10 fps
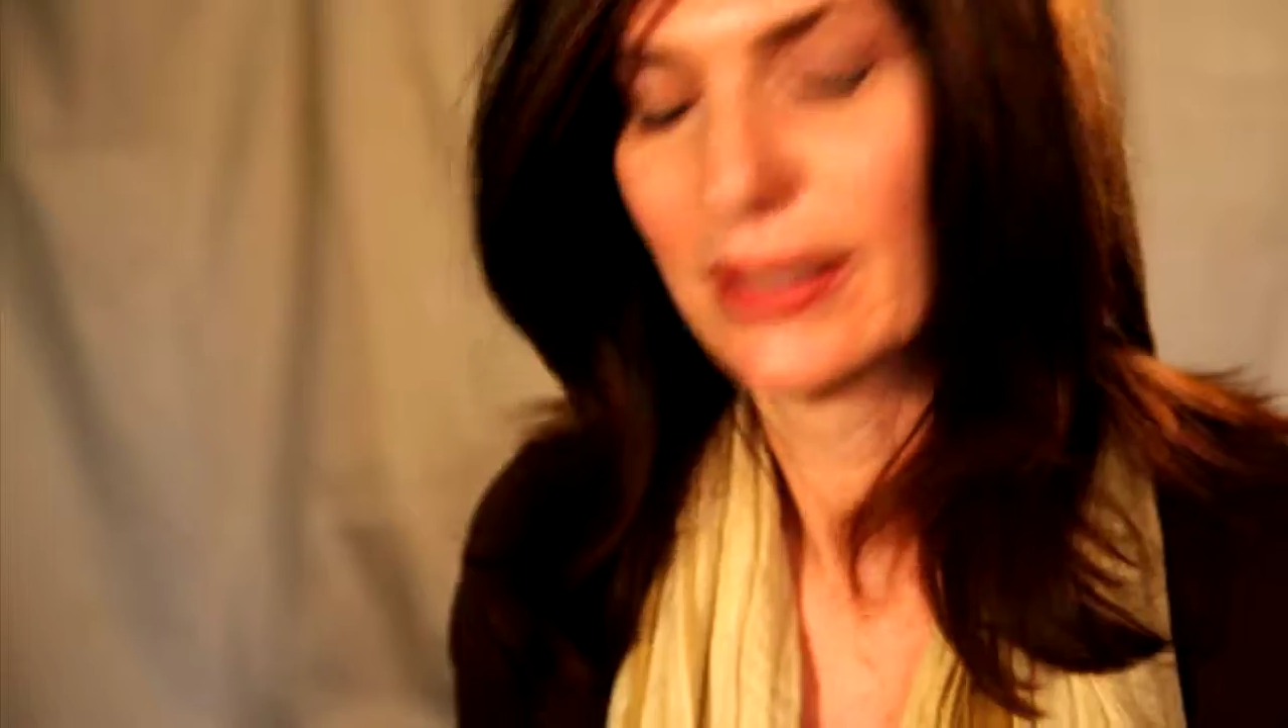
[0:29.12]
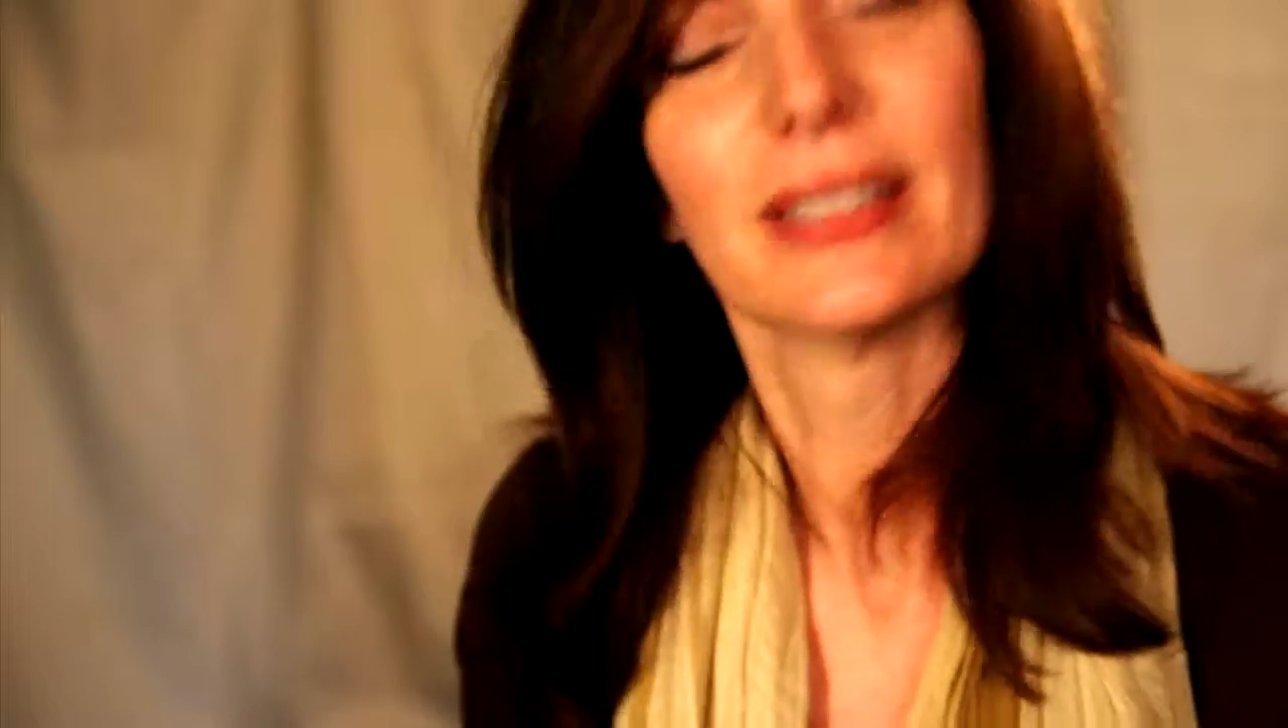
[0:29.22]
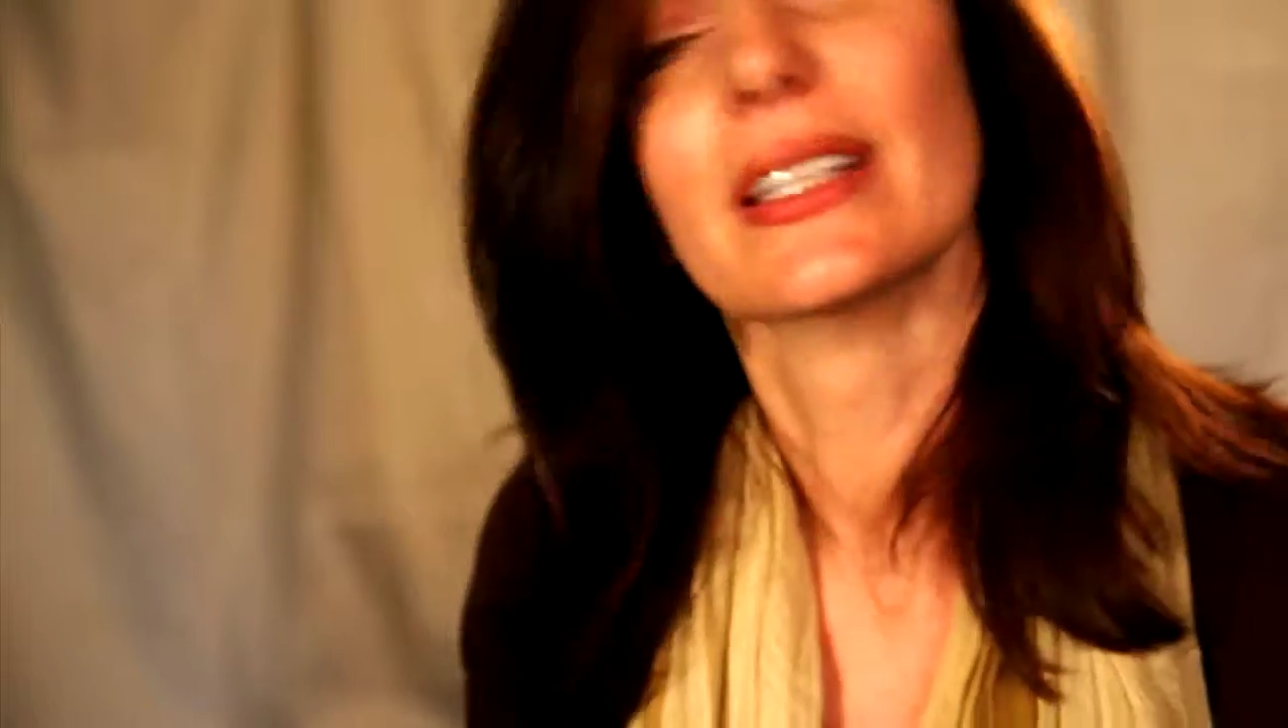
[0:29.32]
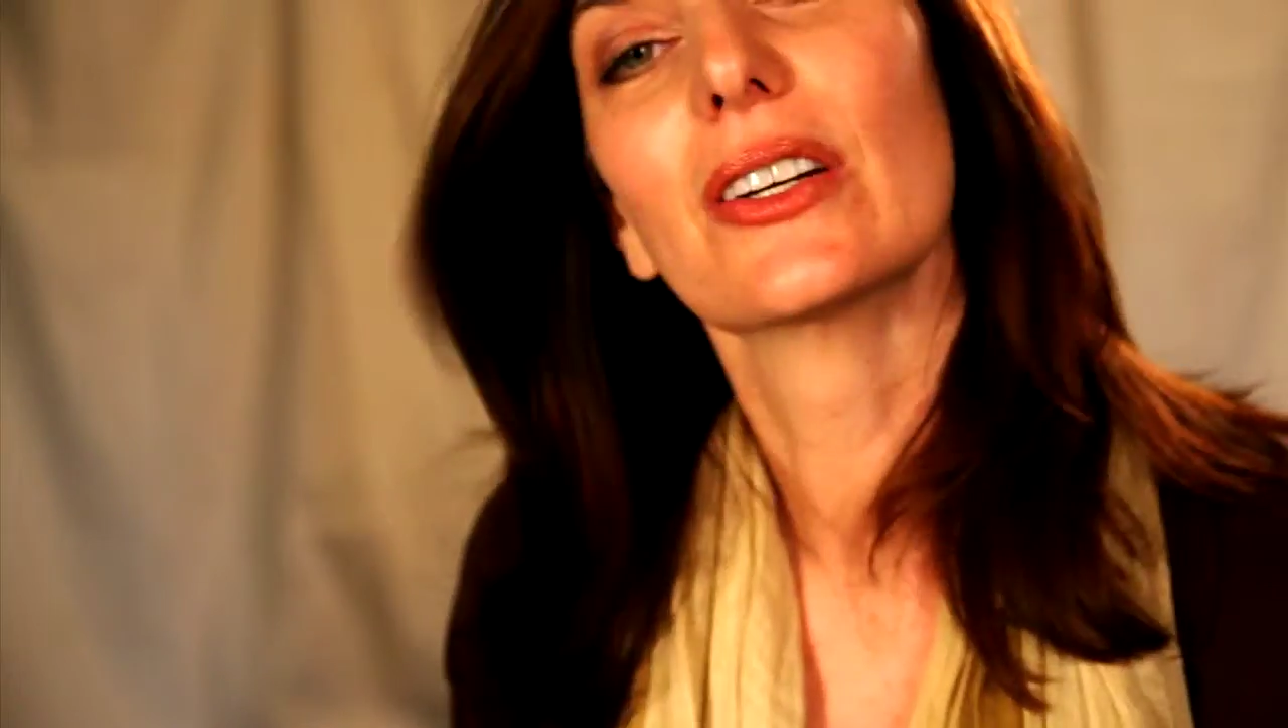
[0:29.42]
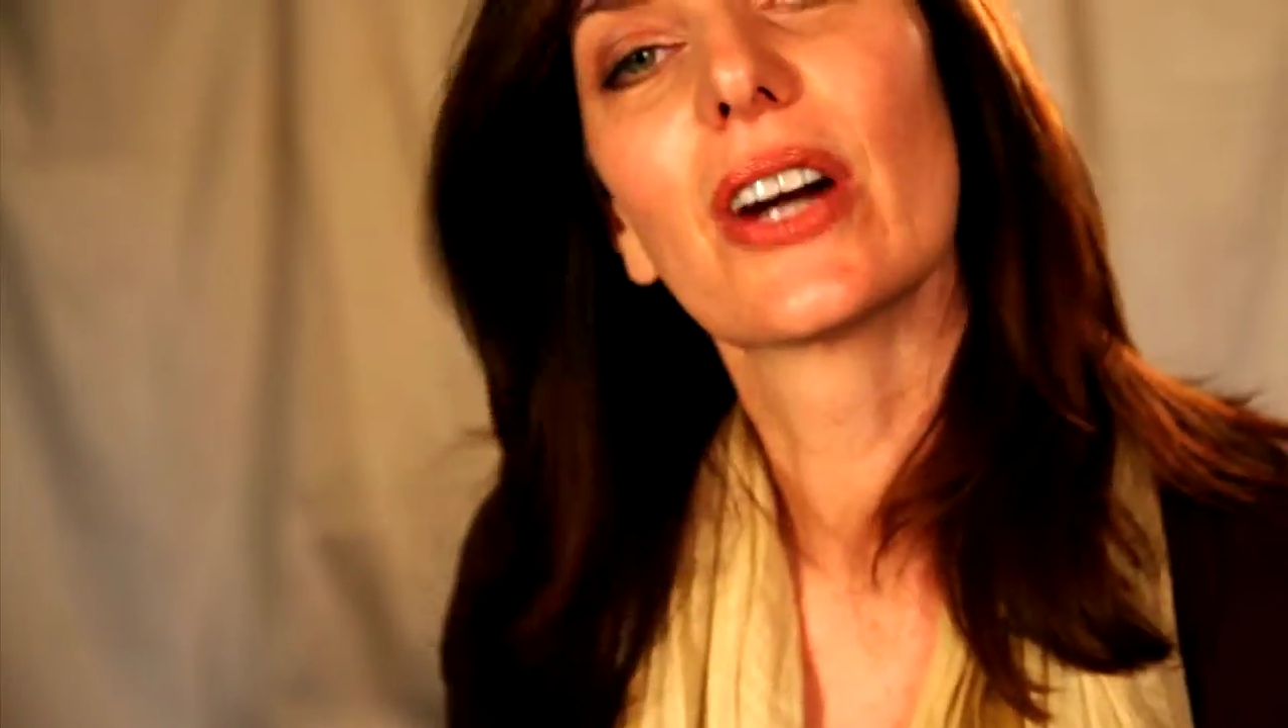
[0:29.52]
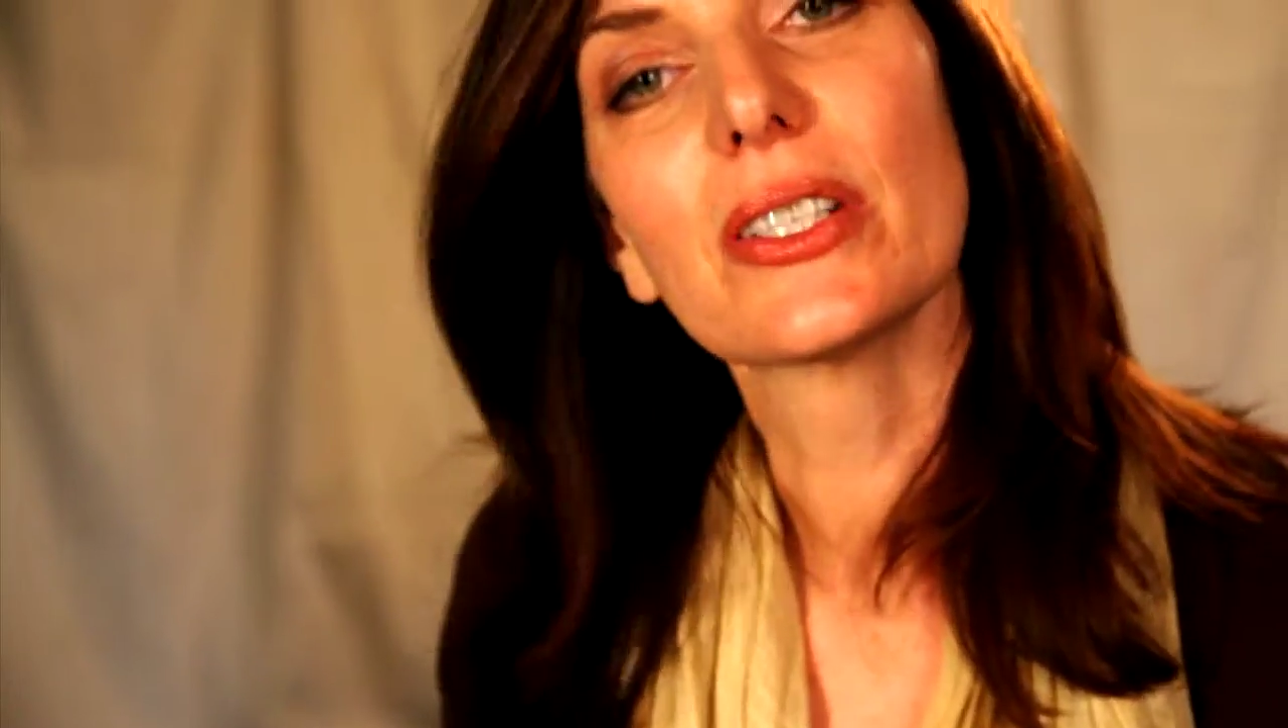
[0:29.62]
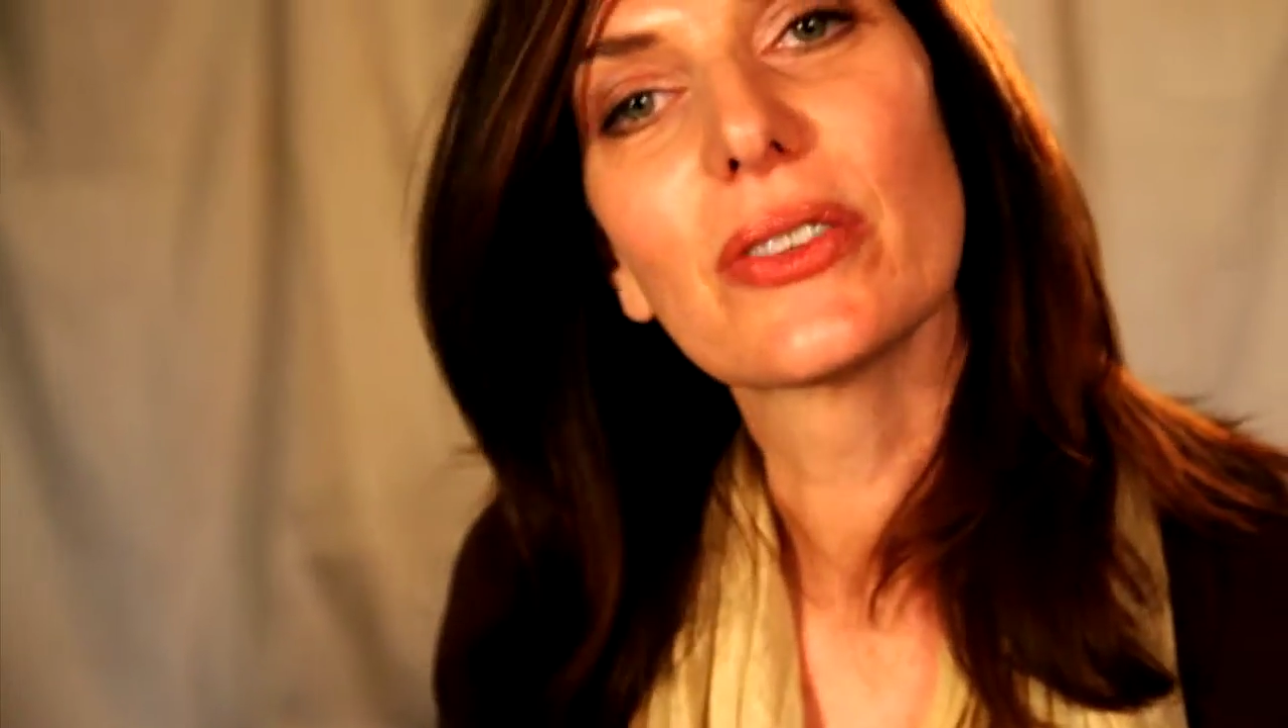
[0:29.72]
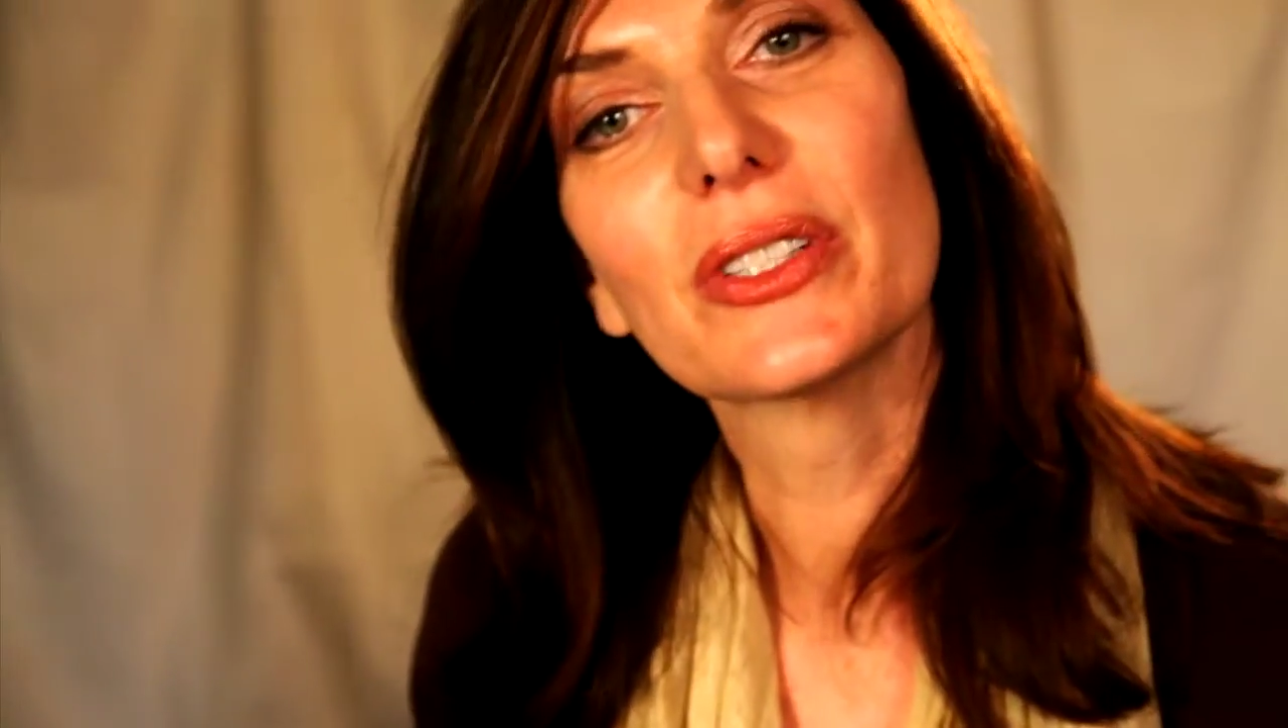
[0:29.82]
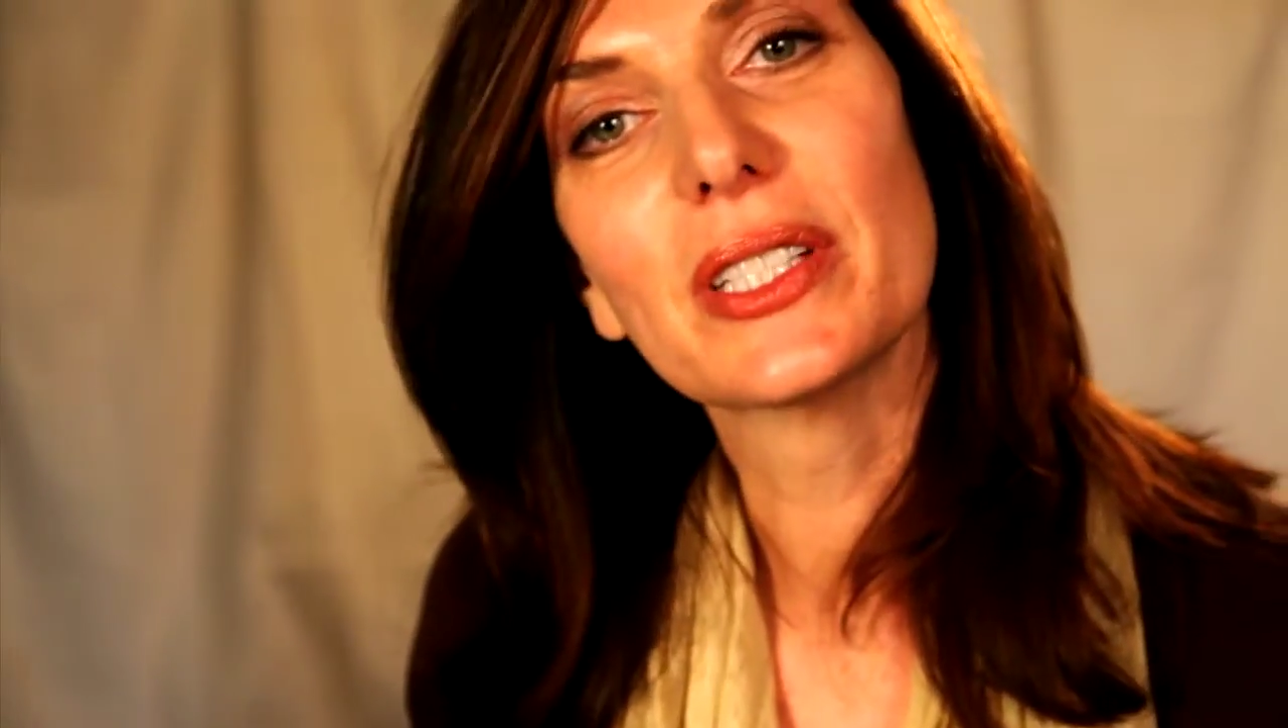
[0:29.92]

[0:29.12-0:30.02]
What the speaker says: See, Crossroads